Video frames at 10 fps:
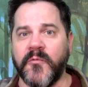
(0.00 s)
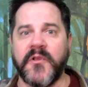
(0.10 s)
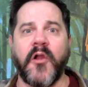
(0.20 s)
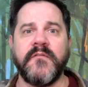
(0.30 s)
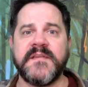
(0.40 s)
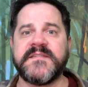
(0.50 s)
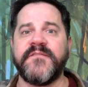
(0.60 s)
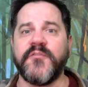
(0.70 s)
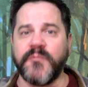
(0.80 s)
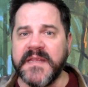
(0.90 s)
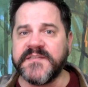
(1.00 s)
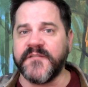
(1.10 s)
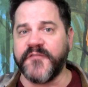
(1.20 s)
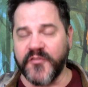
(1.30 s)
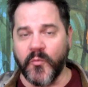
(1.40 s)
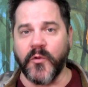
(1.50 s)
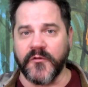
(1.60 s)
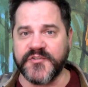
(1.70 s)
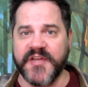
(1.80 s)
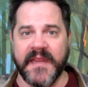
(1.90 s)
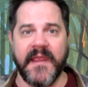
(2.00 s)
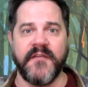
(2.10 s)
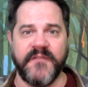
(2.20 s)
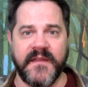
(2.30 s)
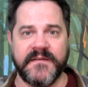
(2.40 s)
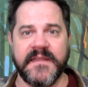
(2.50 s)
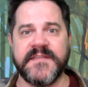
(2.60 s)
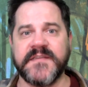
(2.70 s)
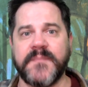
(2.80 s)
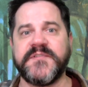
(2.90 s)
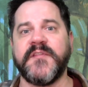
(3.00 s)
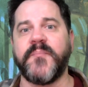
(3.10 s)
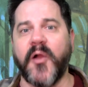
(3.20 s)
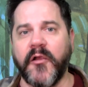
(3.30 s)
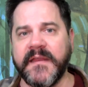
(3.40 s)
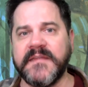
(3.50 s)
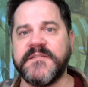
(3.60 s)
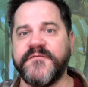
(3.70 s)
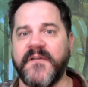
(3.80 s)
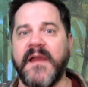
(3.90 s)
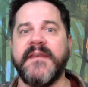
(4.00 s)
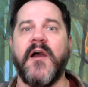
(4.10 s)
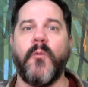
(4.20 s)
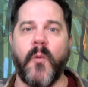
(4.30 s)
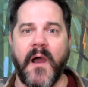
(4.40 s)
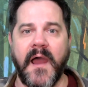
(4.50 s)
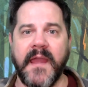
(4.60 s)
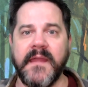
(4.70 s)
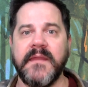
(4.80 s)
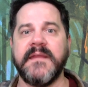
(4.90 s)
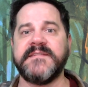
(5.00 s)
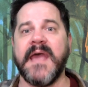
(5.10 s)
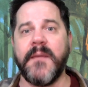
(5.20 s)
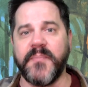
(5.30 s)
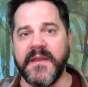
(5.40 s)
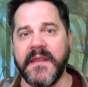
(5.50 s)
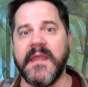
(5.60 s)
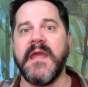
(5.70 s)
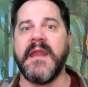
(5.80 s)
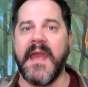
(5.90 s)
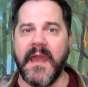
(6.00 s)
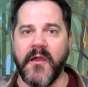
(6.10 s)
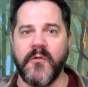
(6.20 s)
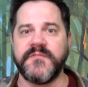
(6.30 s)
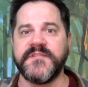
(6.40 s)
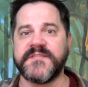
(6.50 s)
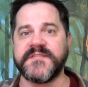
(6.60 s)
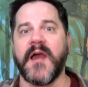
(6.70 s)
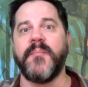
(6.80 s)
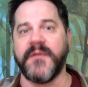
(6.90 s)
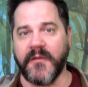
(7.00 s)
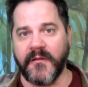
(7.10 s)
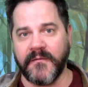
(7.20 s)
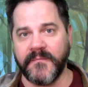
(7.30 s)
Regardless of the reason for the world shaking event, it's up to the party to find out why it's happening and how to stop it all.